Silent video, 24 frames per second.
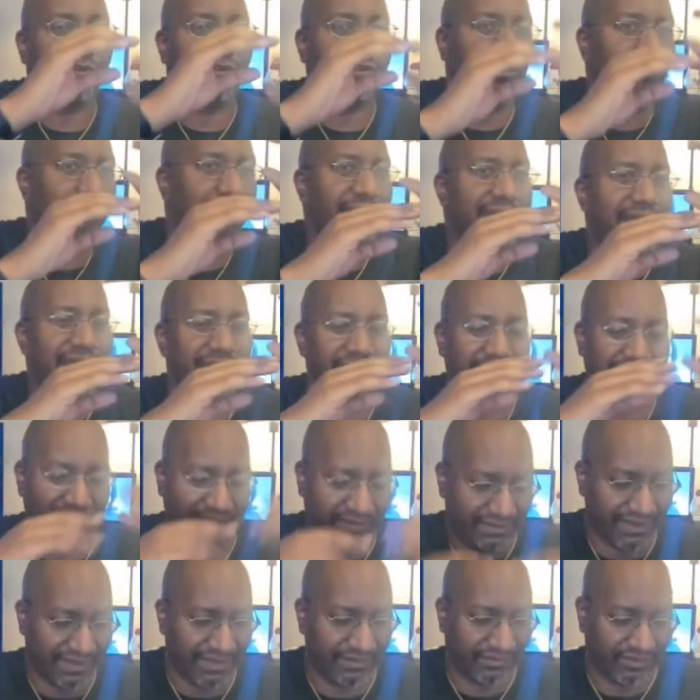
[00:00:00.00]
humanity
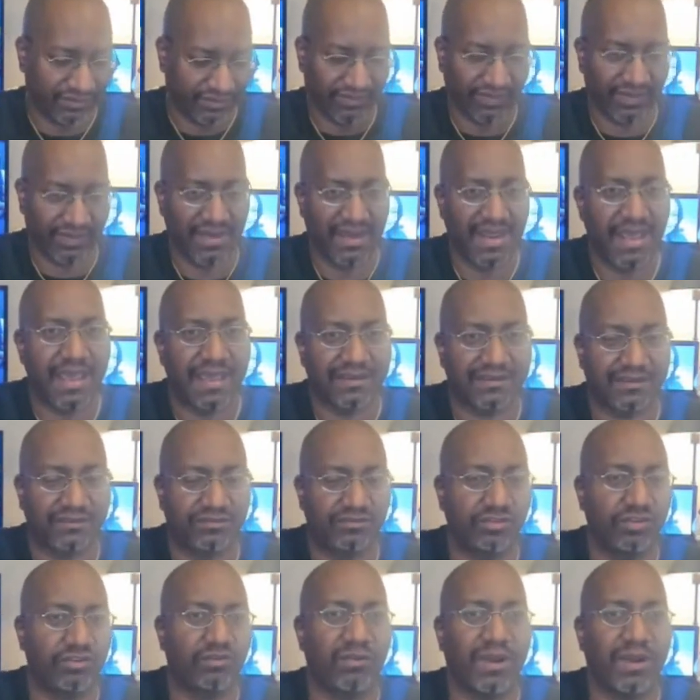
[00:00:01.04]
teaches the next
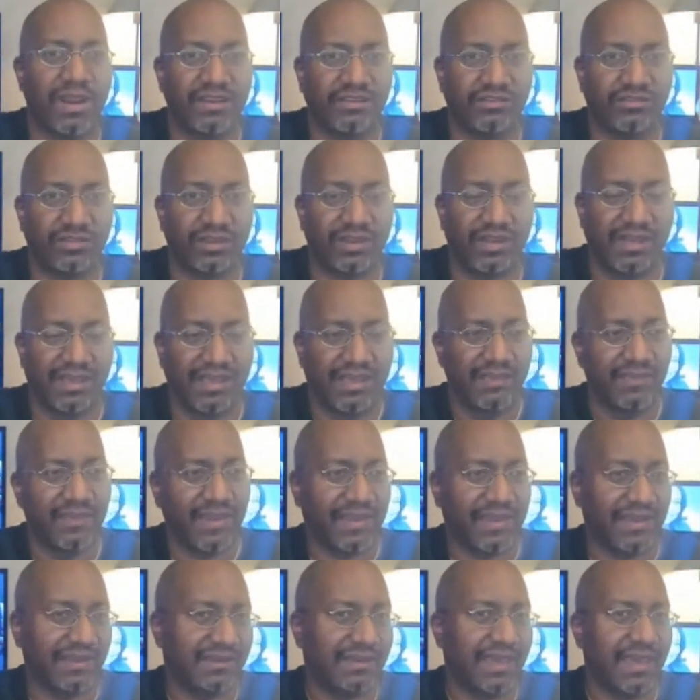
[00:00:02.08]
generation
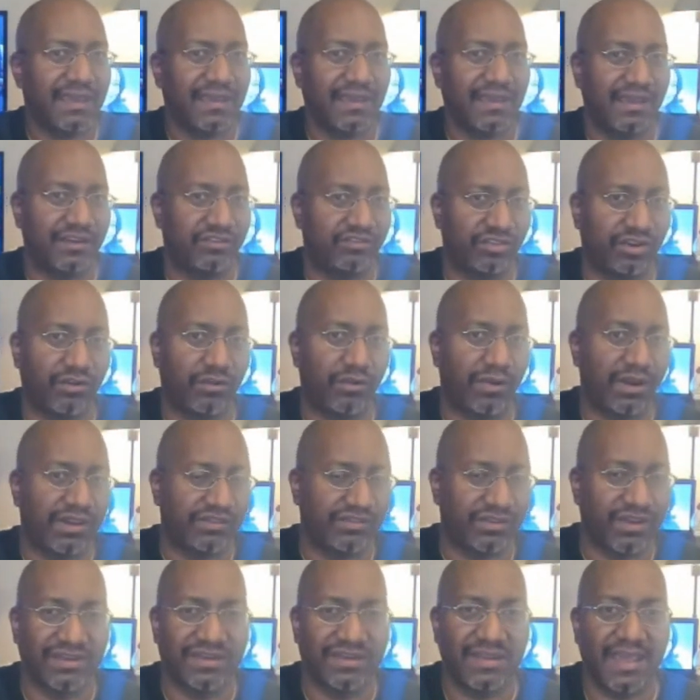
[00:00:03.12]
that can take a
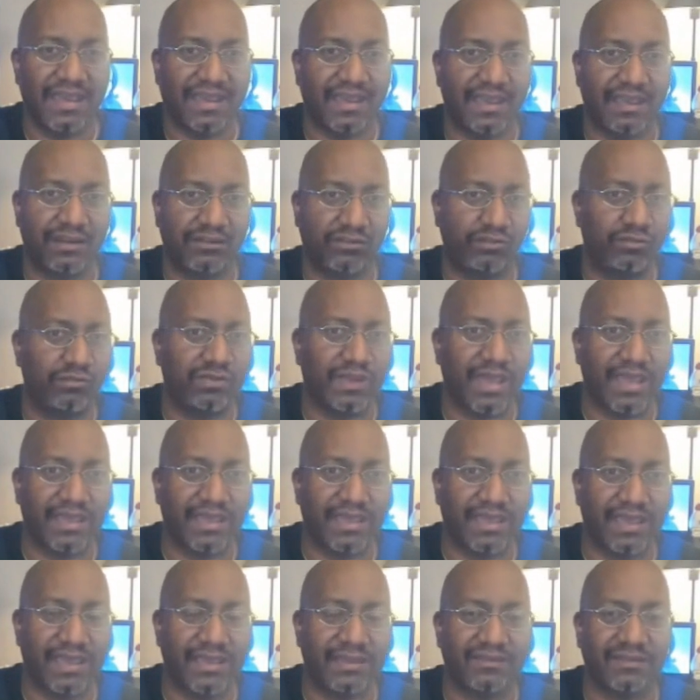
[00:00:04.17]
generation, a decade, 2
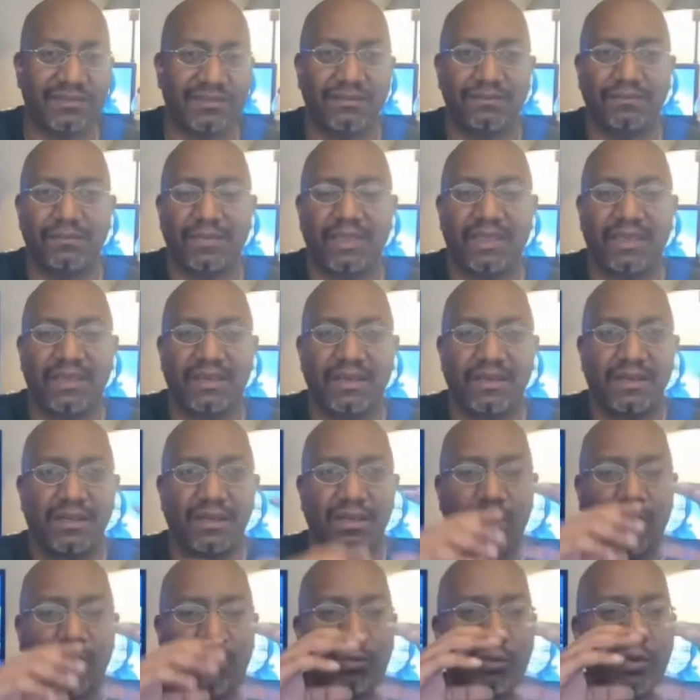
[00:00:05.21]
decades.
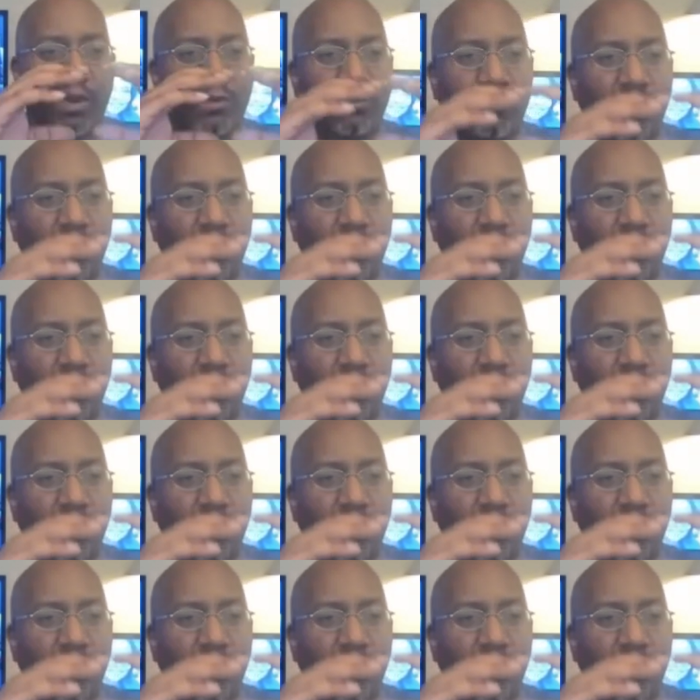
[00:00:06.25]
When